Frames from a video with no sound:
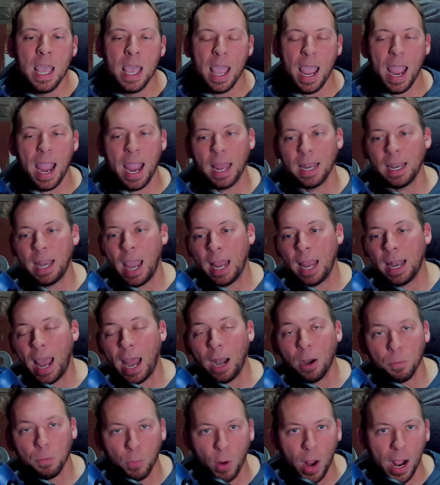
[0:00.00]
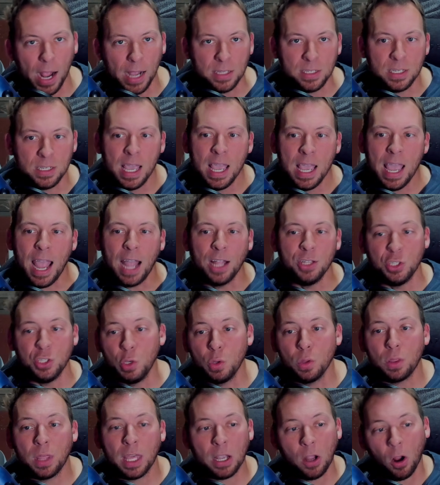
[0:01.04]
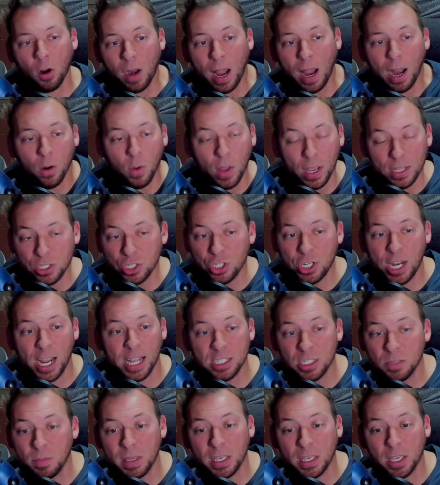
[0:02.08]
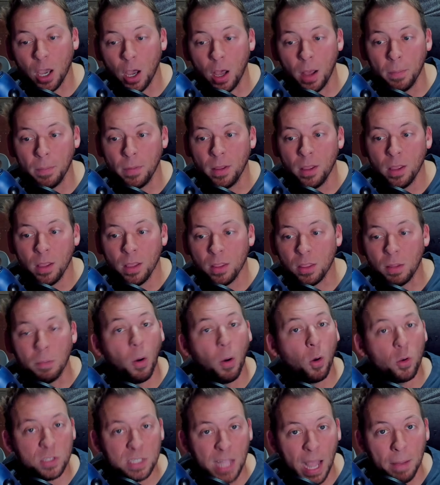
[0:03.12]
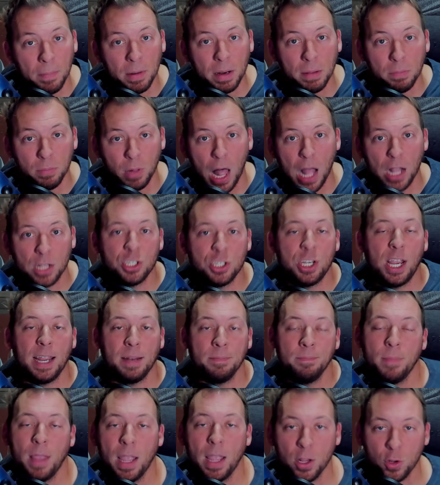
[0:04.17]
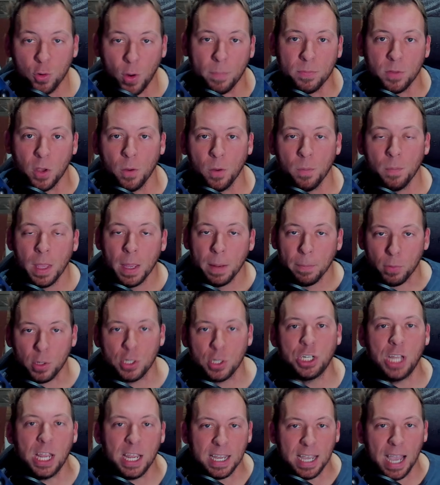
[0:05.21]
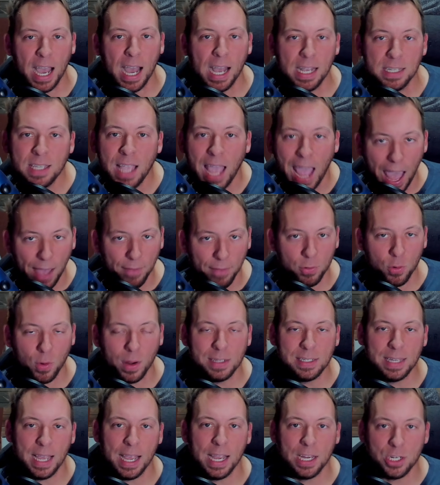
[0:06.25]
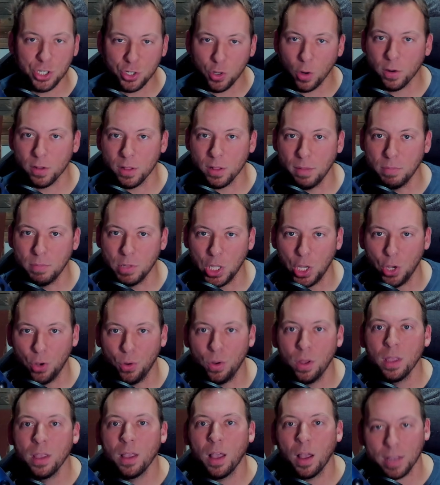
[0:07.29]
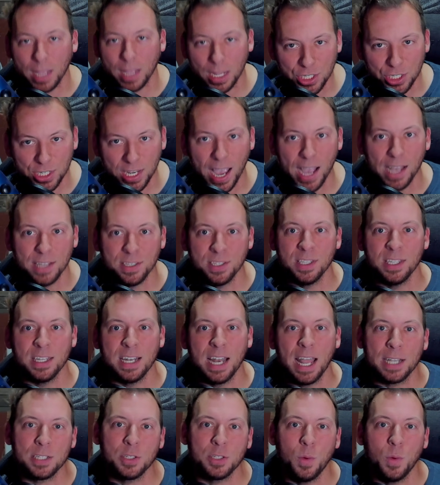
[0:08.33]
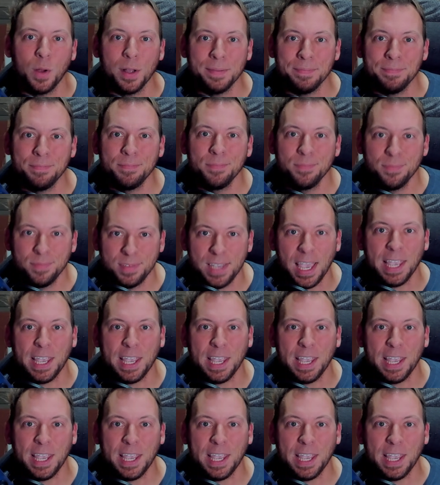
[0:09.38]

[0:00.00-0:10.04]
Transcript: and enterprise? And do you think Cardano has a chance to become the most dominant blockchain in crypto? Appreciate you guys. Have a great day. Show your love below. I'll catch you guys in the next one. Take